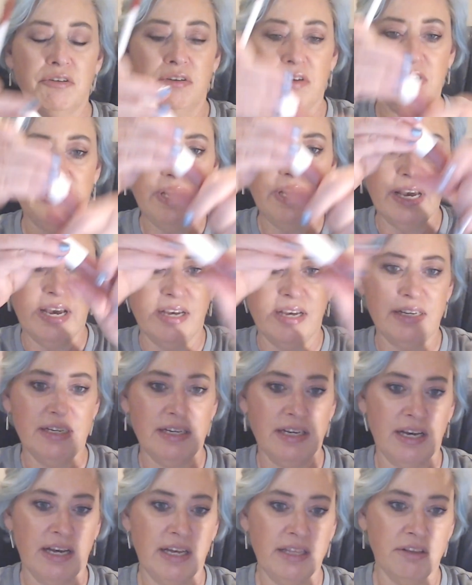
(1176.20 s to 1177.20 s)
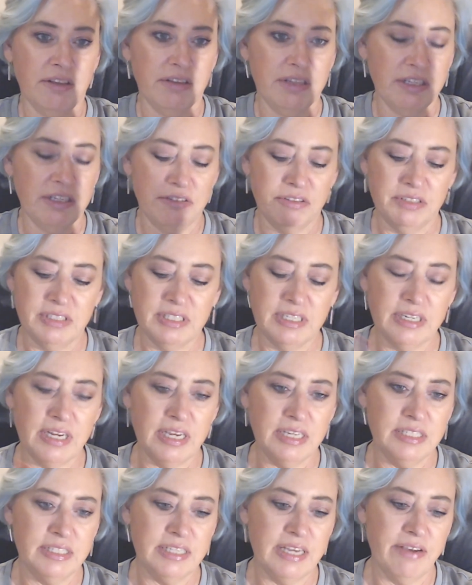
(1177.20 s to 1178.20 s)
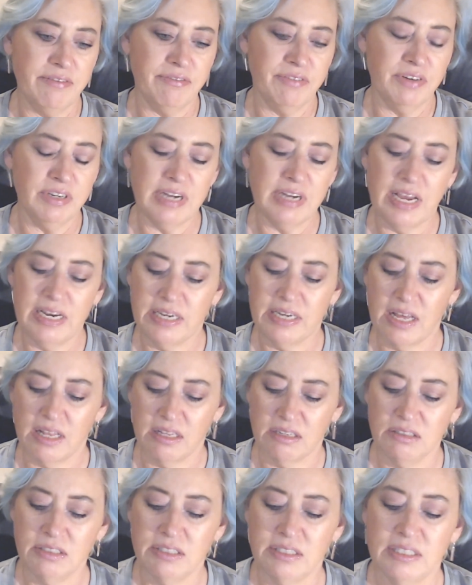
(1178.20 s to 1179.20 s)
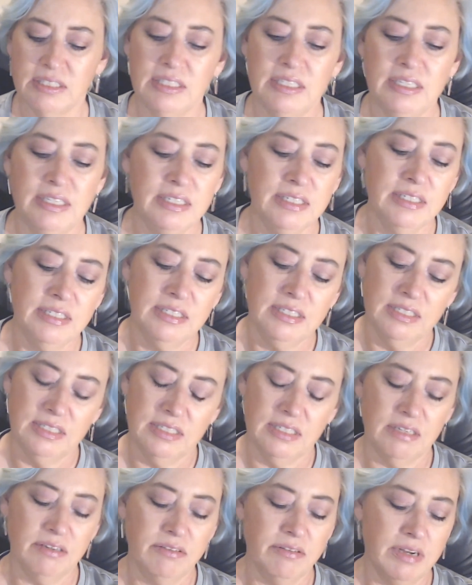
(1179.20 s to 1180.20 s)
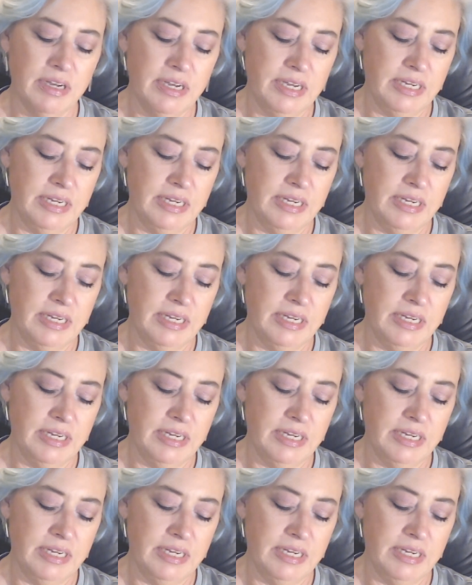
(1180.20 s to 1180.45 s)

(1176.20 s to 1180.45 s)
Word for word: yeah, I thought this was a nice set for nine dollars. All right.